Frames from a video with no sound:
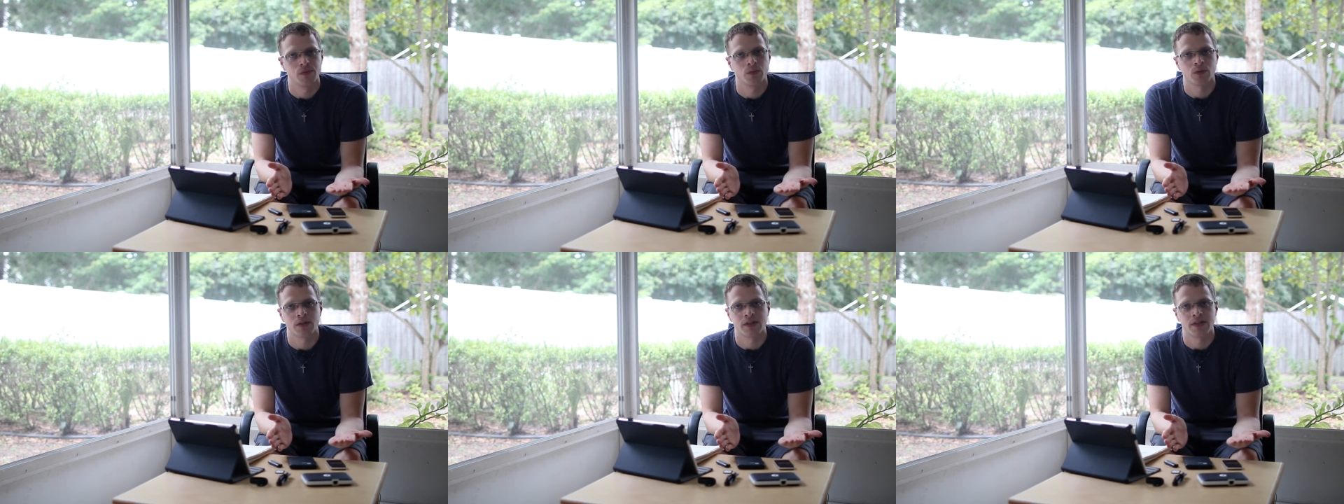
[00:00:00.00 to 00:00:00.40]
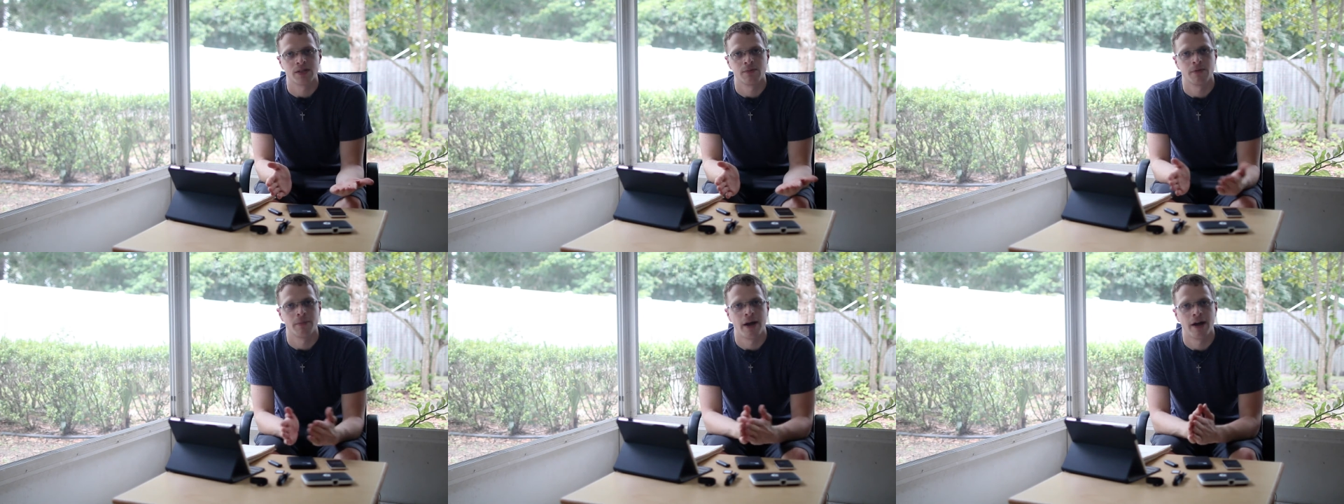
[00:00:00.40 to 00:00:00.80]
really
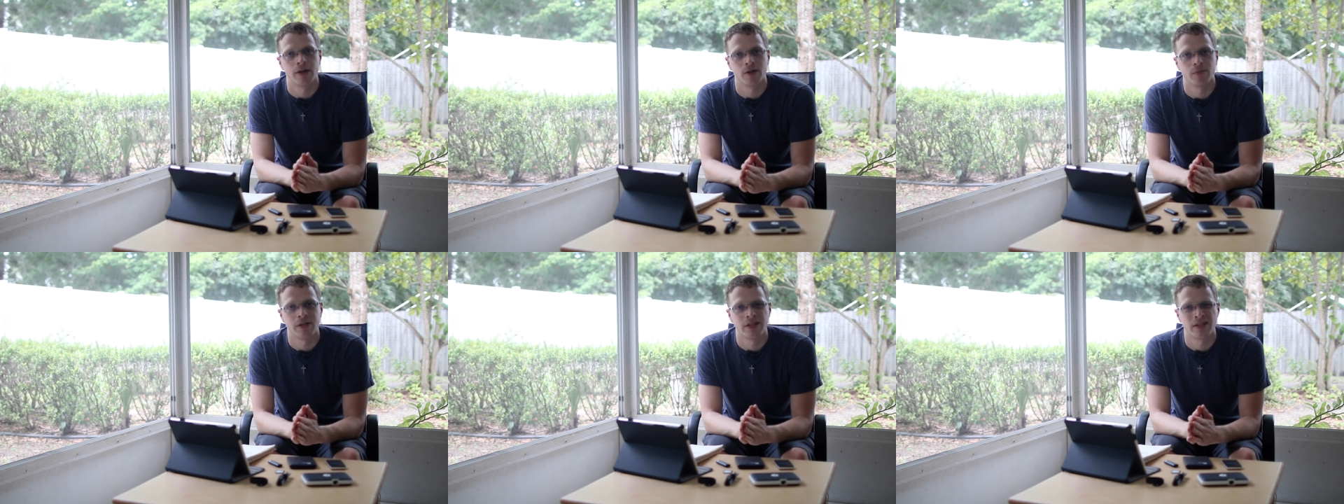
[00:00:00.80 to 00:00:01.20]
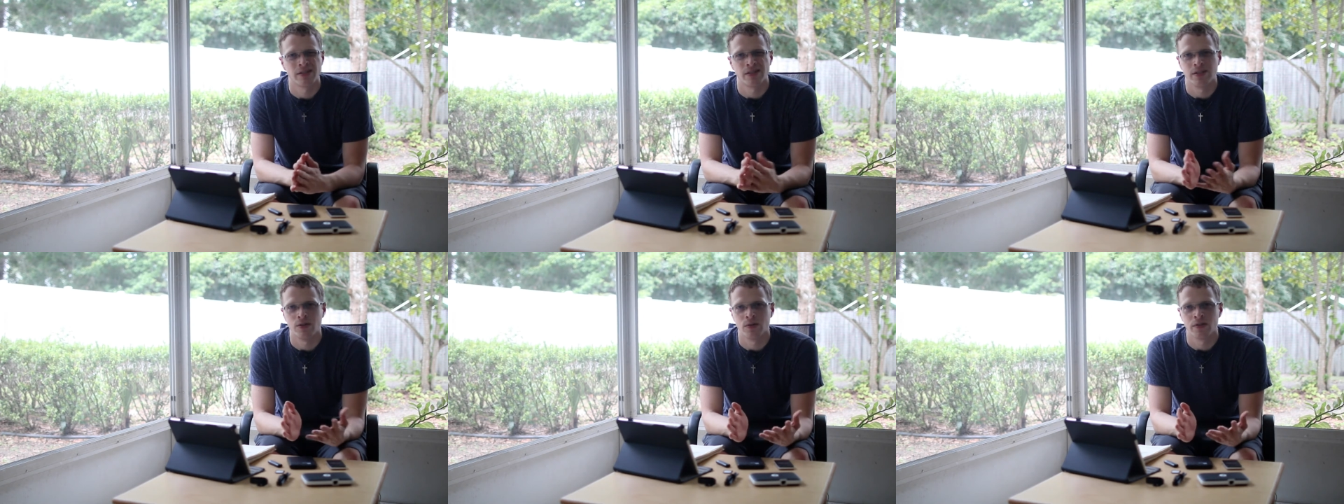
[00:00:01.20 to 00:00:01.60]
seemed to matter because
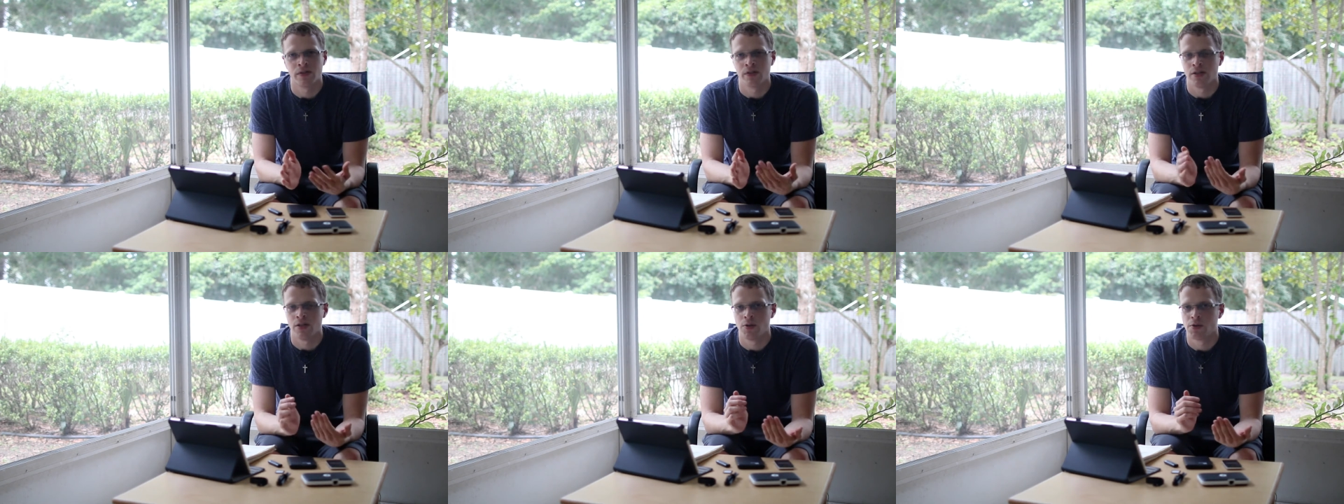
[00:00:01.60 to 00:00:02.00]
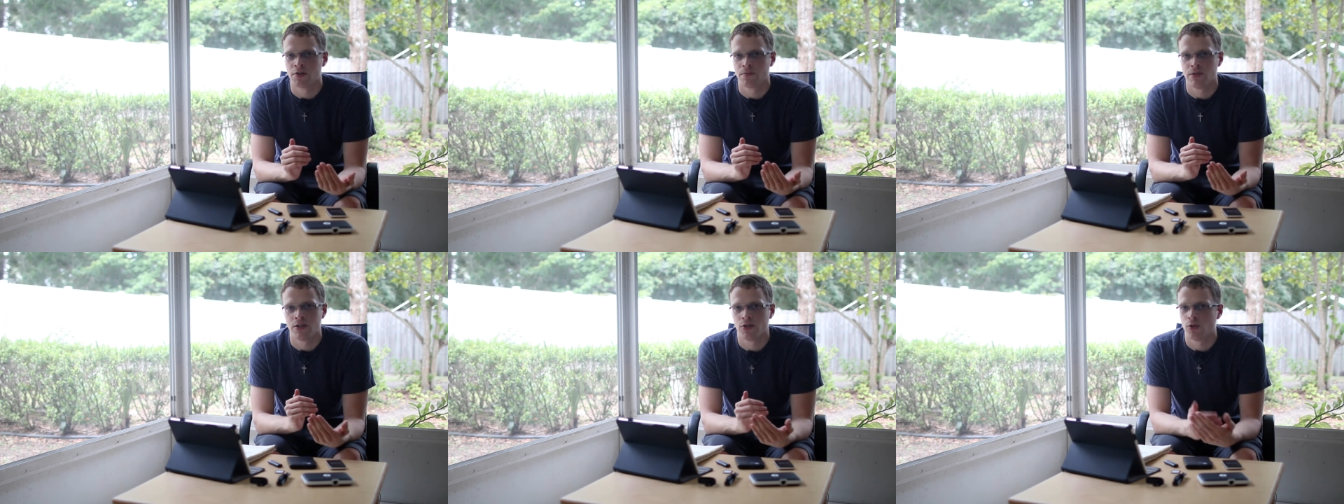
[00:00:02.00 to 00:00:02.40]
it uses a
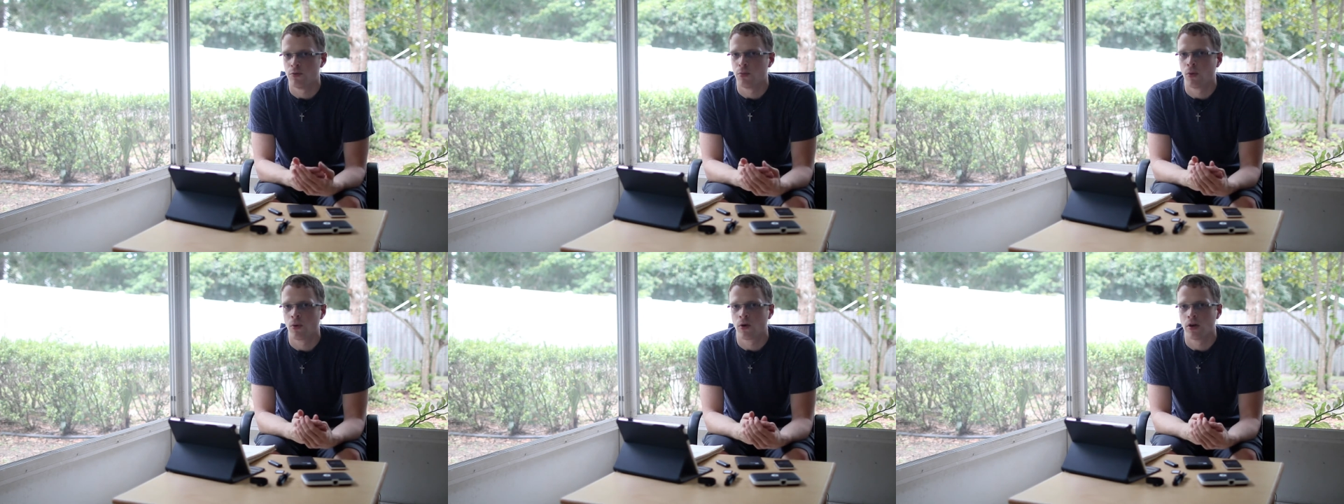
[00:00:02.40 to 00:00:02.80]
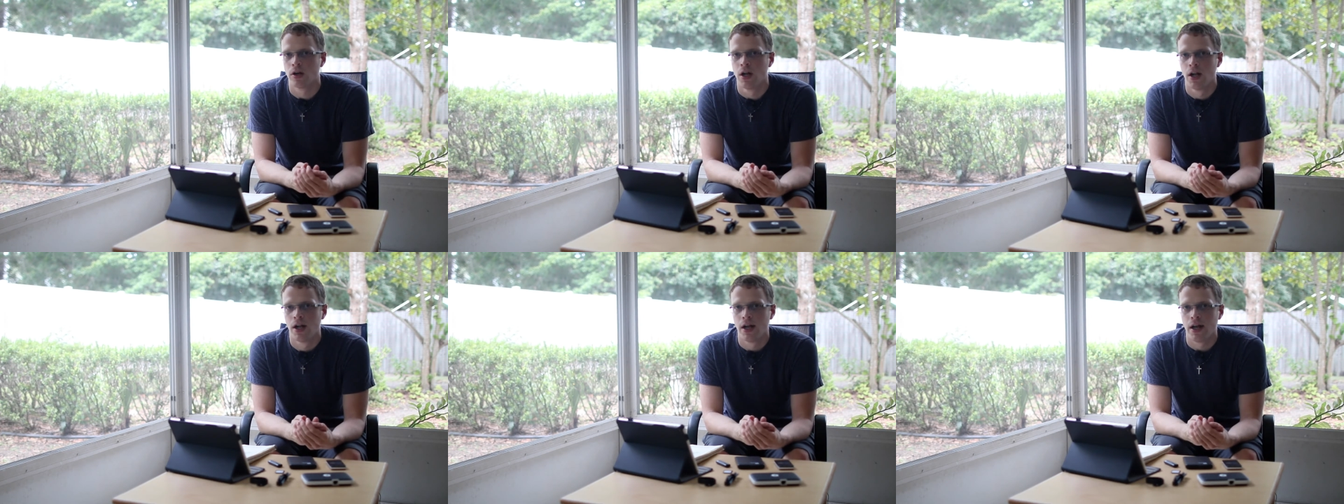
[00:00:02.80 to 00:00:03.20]
USB 2 port
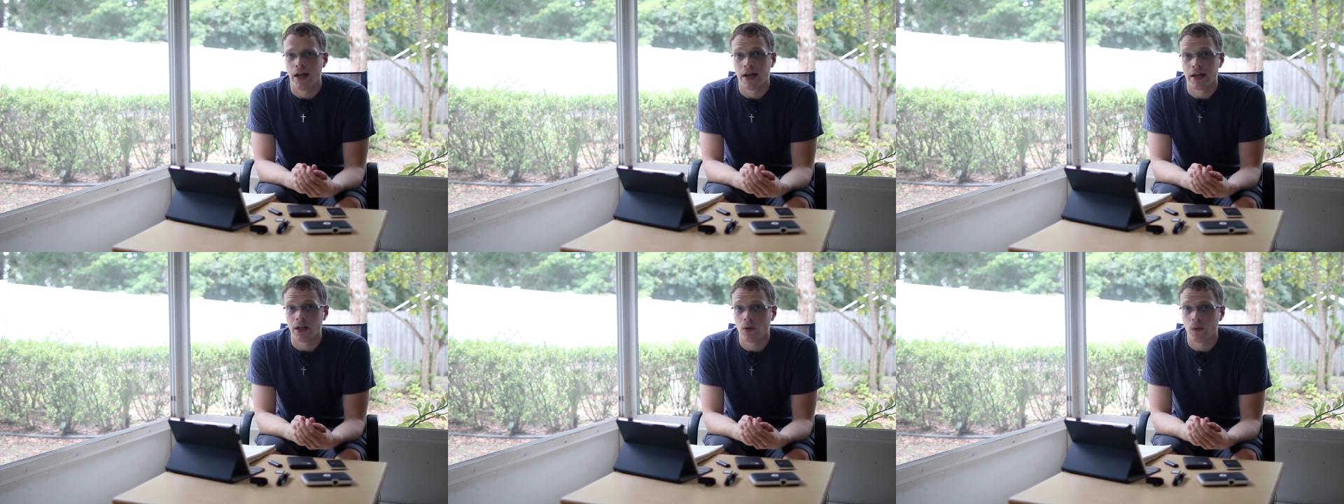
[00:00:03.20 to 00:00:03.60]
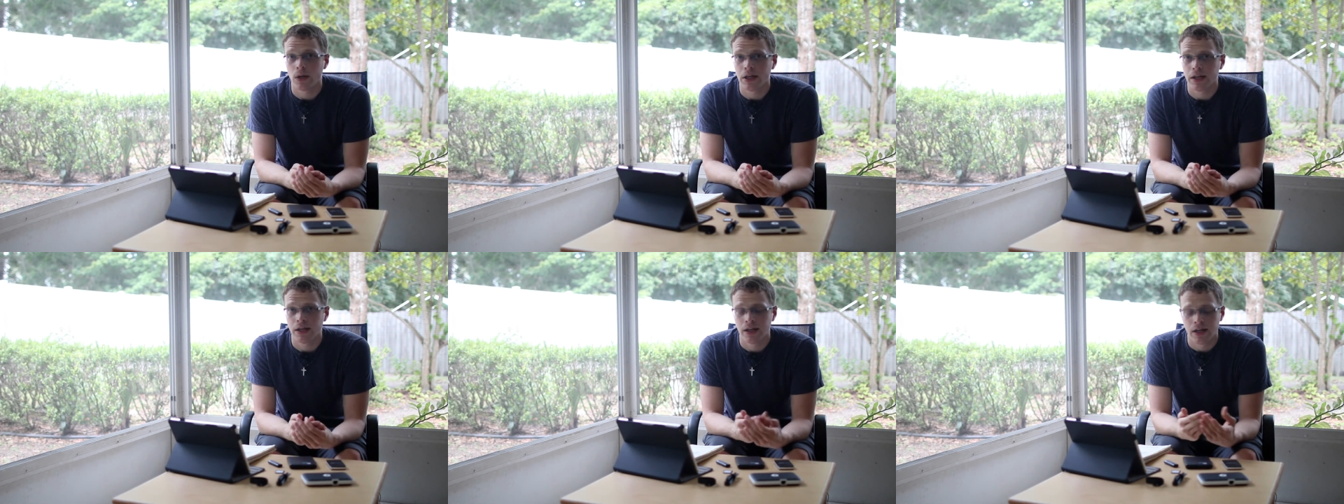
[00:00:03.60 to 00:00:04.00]

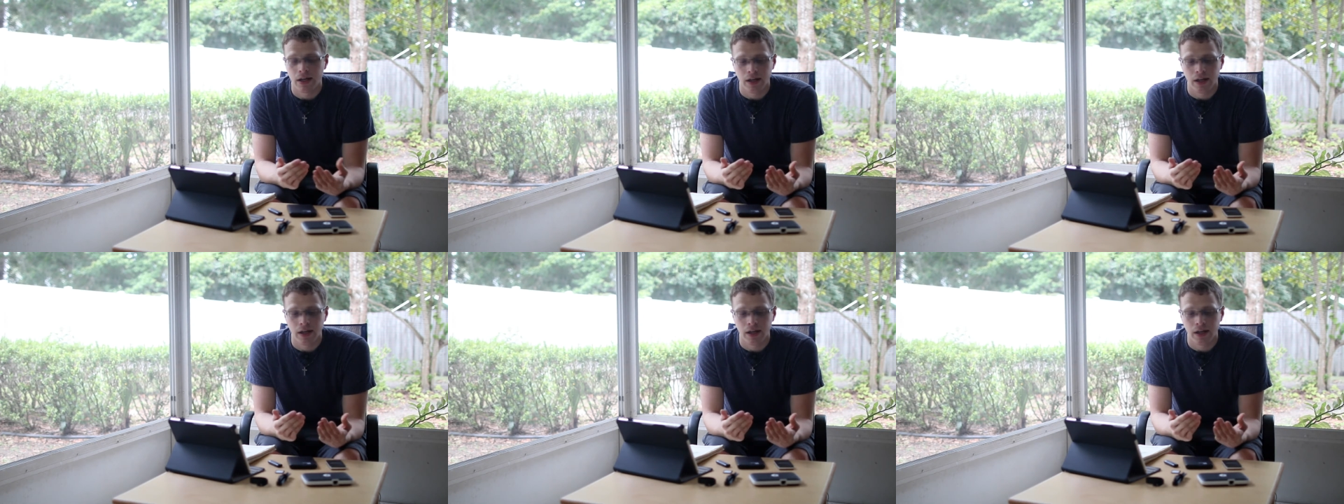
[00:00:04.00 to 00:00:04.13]
anyway.